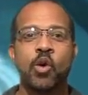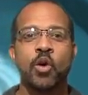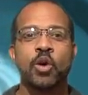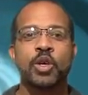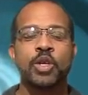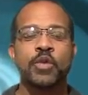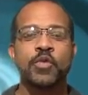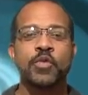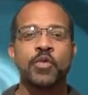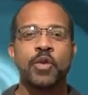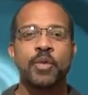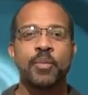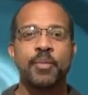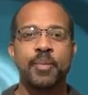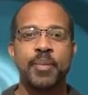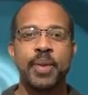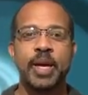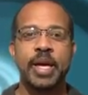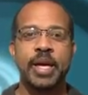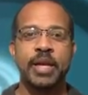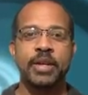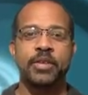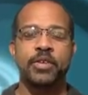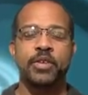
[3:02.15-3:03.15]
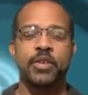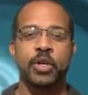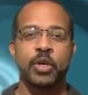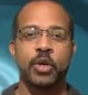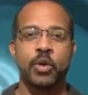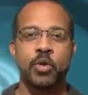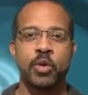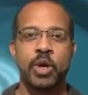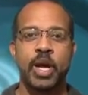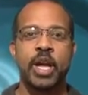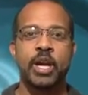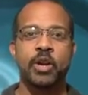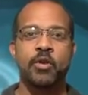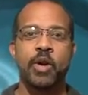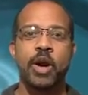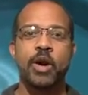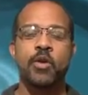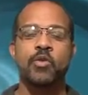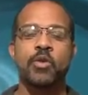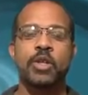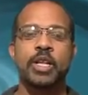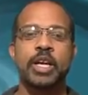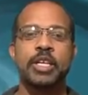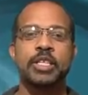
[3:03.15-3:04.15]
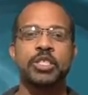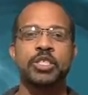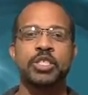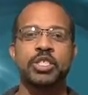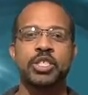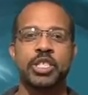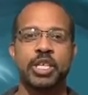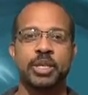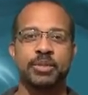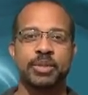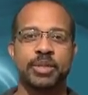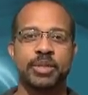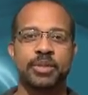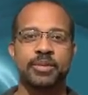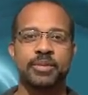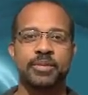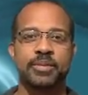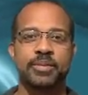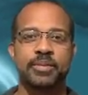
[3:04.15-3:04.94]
order for men to create great relationships,